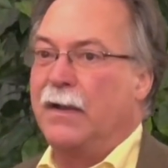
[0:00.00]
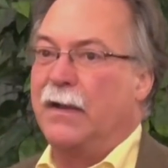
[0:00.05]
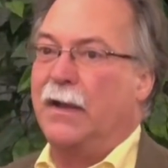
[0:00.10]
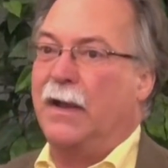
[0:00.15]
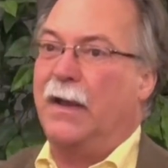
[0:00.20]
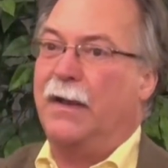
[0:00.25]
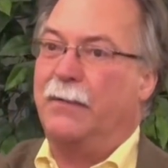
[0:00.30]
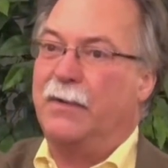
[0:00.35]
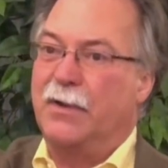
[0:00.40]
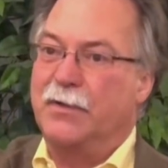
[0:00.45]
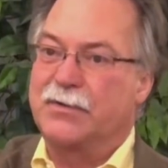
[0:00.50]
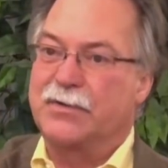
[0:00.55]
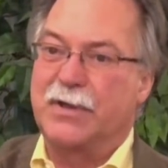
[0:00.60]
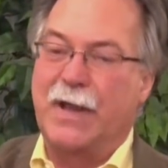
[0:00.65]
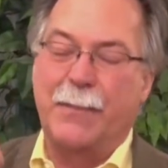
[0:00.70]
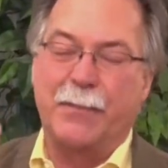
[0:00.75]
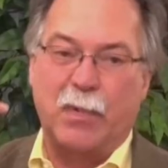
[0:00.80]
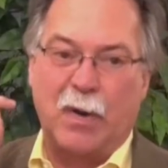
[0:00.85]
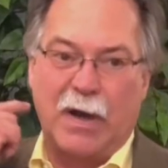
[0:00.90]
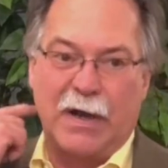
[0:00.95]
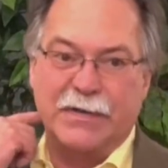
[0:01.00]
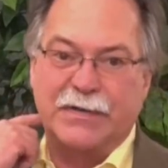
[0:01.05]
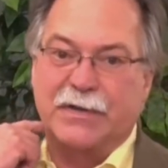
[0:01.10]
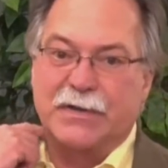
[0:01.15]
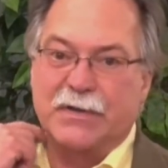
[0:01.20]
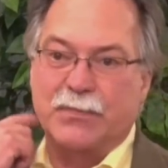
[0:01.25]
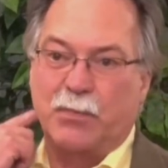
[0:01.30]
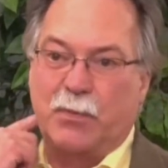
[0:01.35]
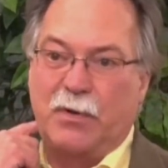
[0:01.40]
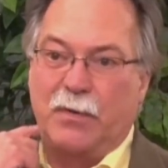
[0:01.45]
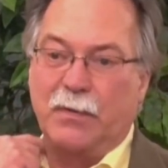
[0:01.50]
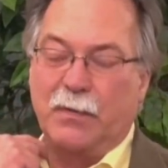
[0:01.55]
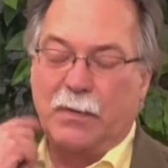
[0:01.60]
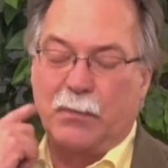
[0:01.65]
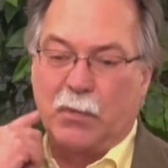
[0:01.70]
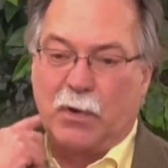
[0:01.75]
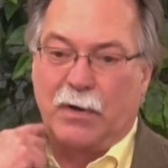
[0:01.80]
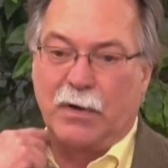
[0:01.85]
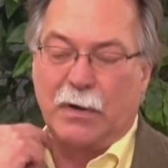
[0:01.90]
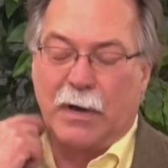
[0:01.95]
And the same process
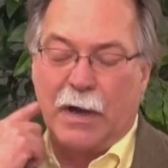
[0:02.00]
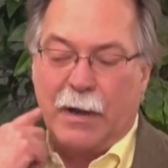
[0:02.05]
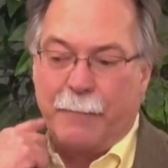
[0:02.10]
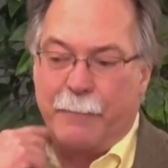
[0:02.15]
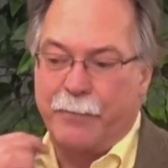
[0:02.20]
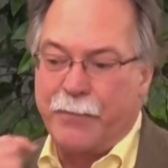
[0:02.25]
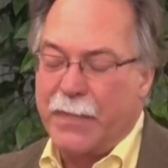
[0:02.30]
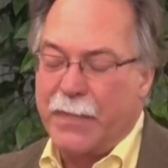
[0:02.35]
were